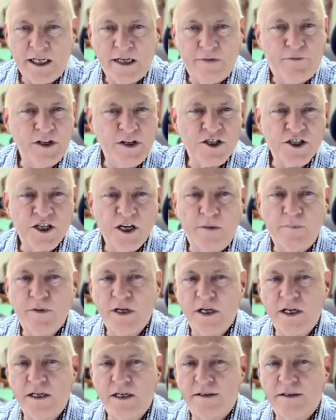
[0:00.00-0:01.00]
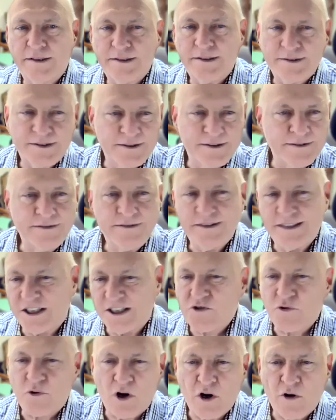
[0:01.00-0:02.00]
If it's something
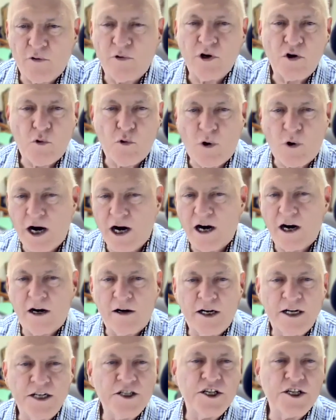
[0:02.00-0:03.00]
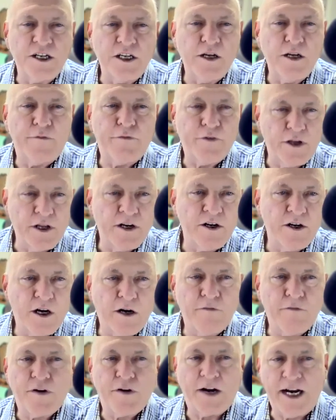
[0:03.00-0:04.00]
that's going to require a significant
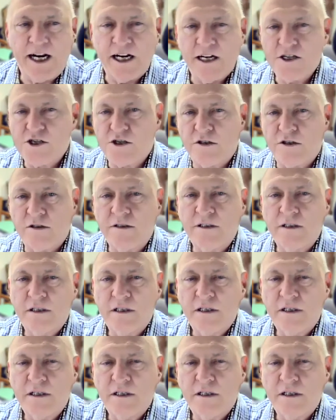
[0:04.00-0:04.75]
enough answer,